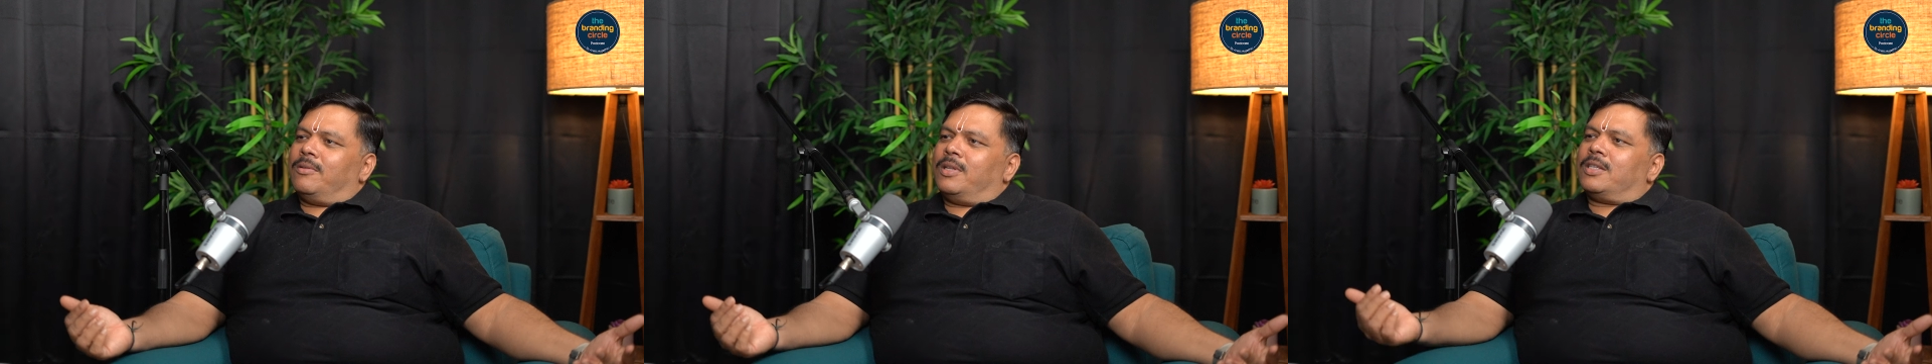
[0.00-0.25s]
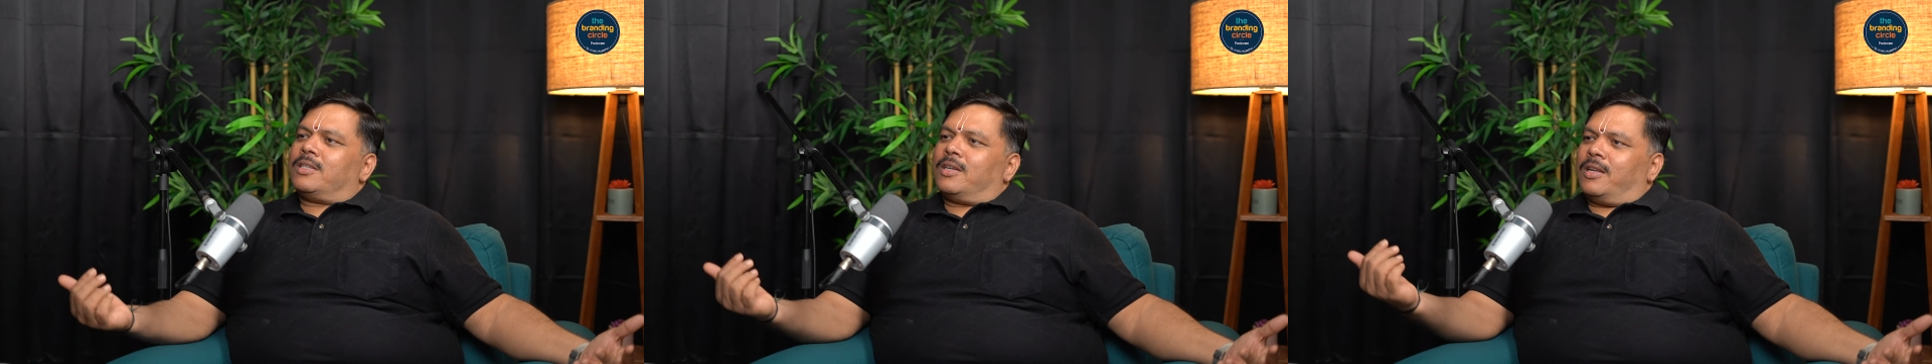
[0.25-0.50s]

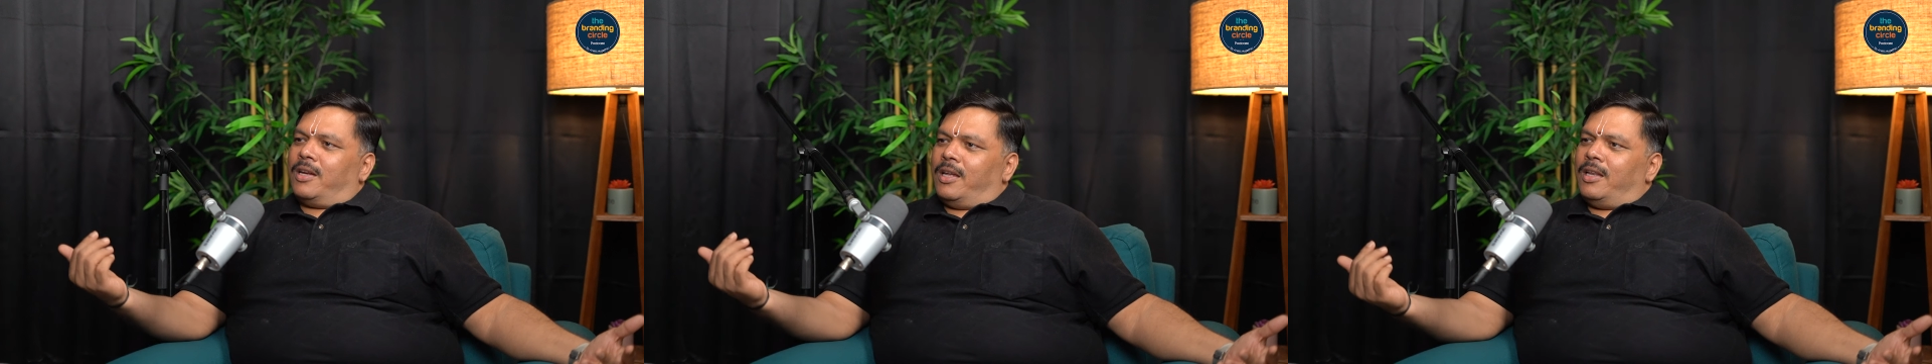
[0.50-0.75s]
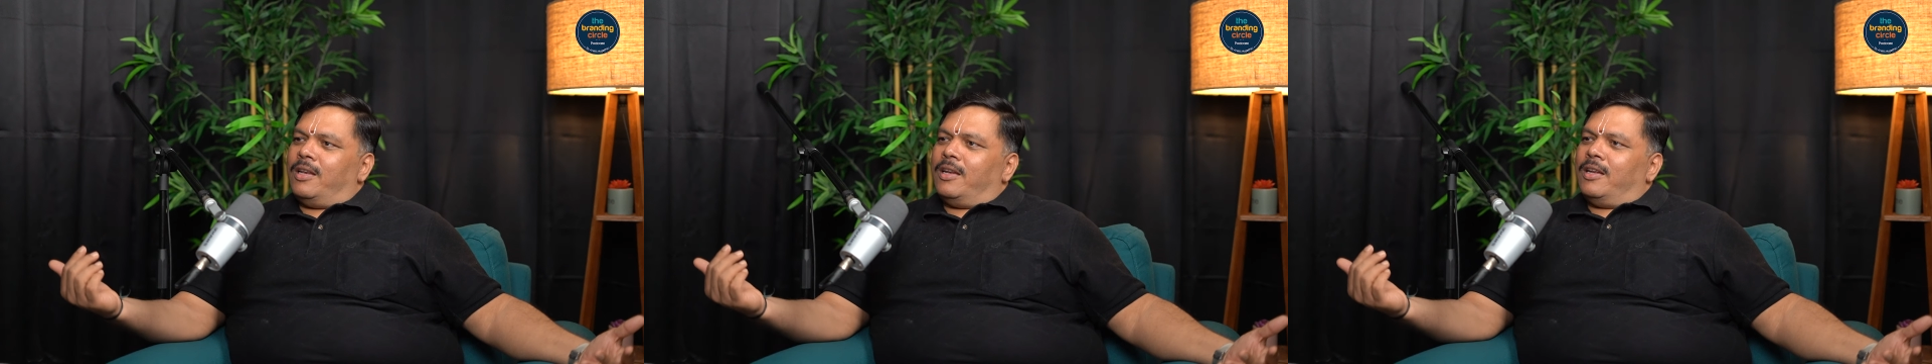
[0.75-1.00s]
the
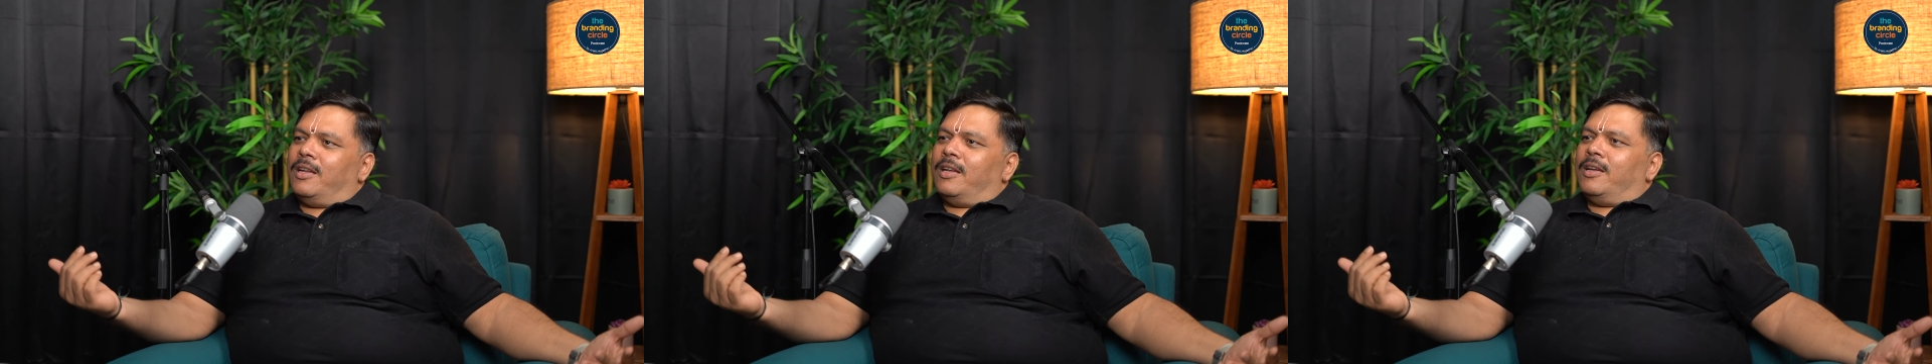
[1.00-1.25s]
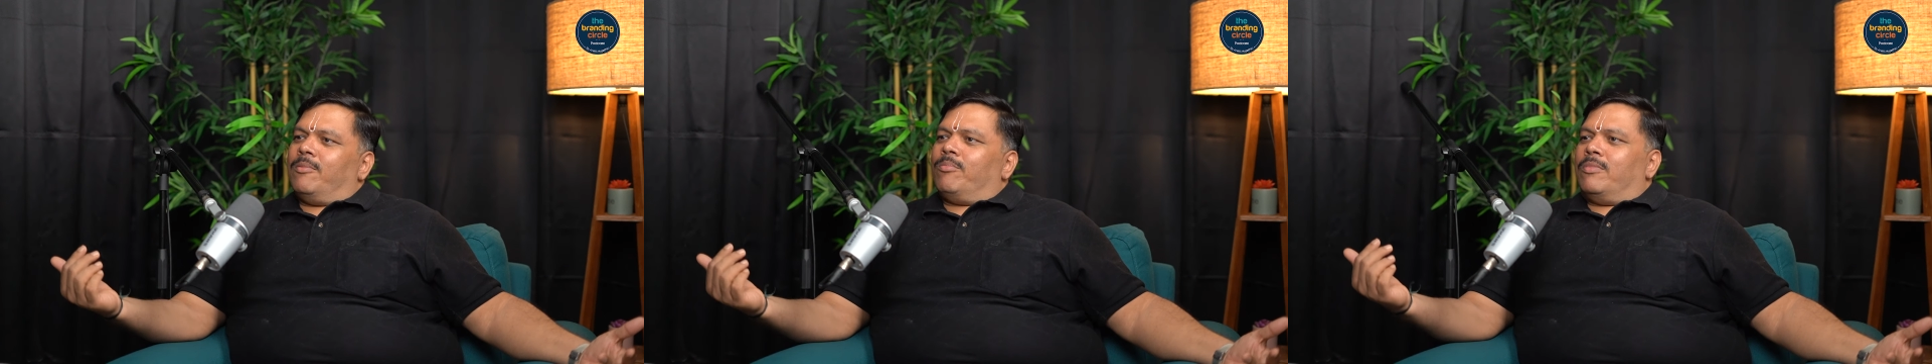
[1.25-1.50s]
screen,
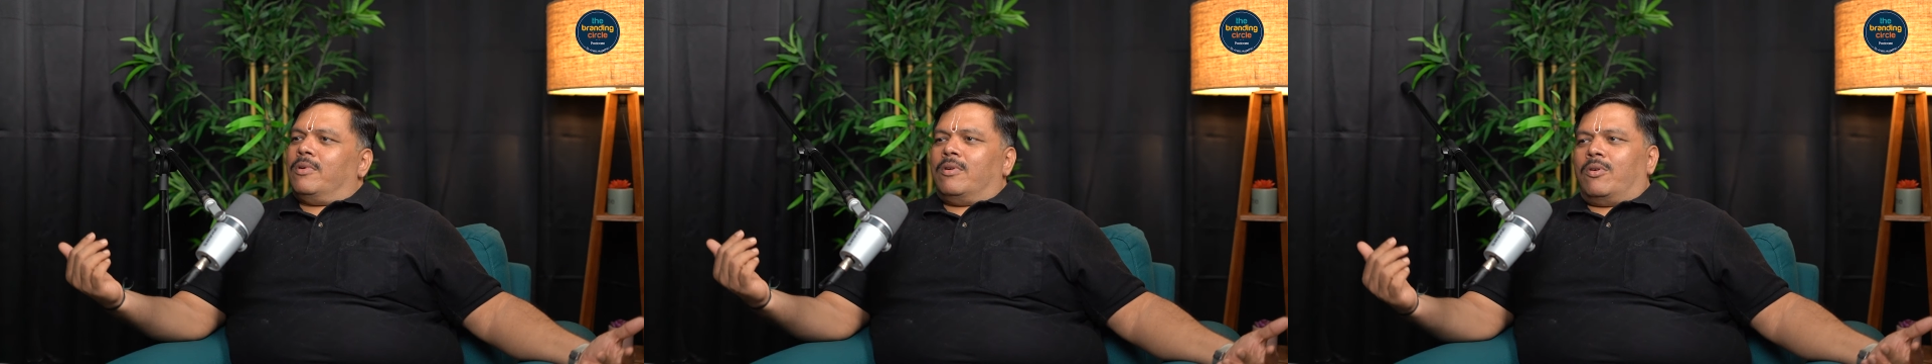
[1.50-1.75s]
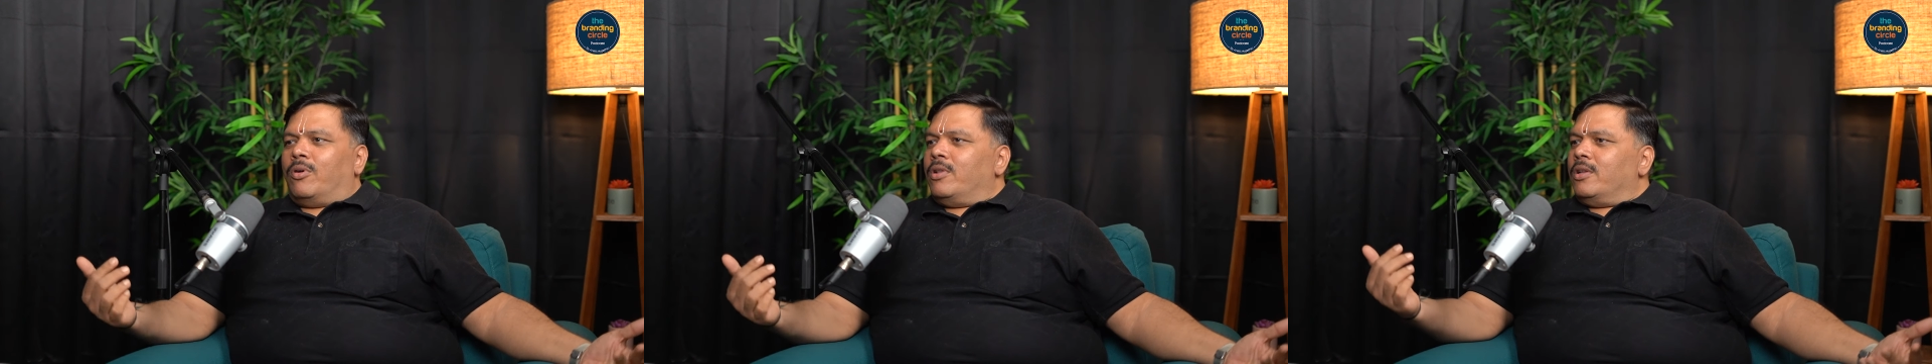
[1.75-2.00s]

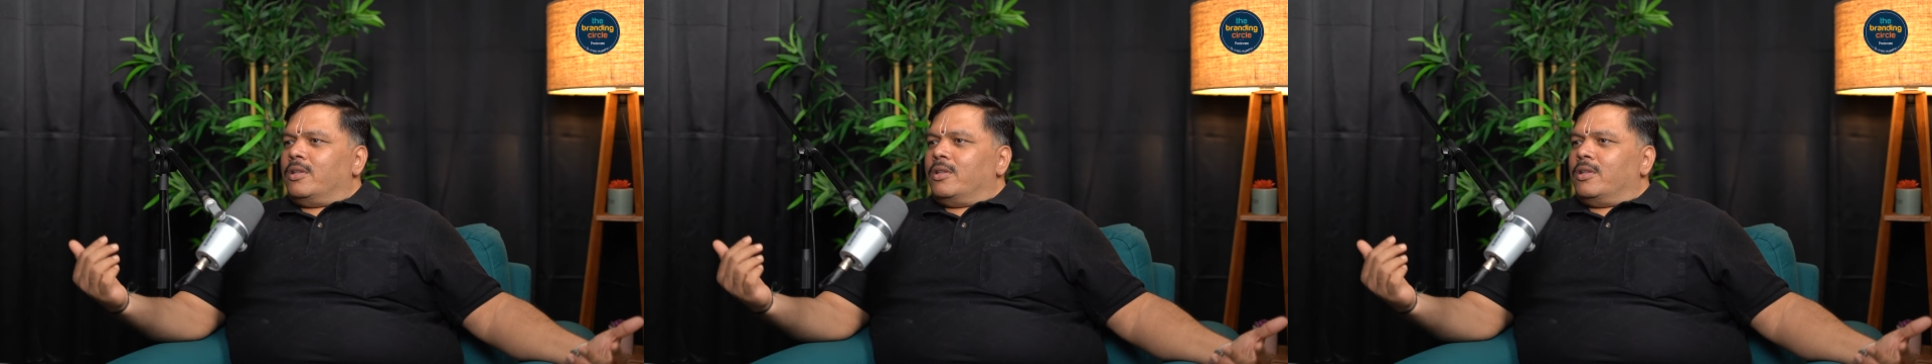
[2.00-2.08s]
all